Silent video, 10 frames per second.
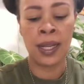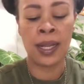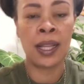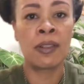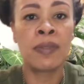
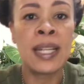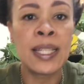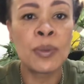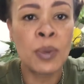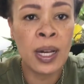Now the
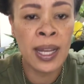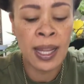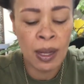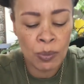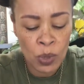reason why
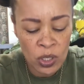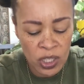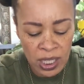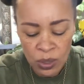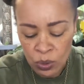I'm washing